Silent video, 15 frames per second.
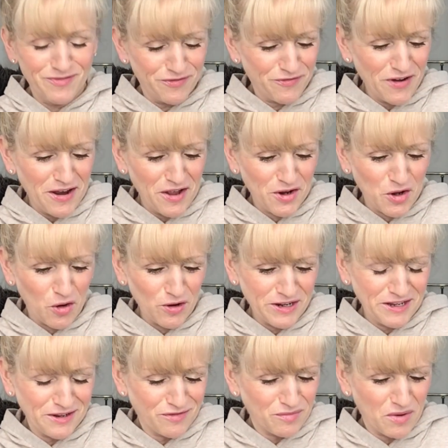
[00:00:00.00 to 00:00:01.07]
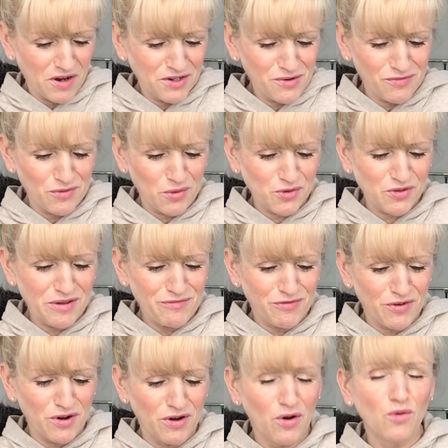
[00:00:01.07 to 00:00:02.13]
a colleague of mine who I've not seen
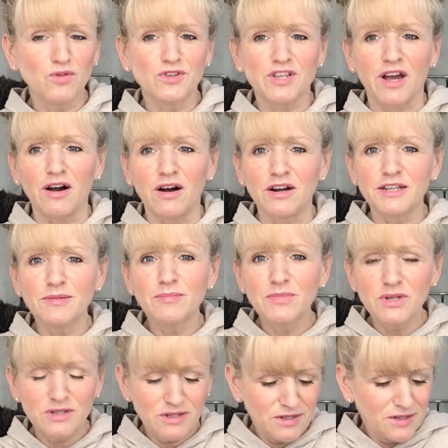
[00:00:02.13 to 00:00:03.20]
for a long time.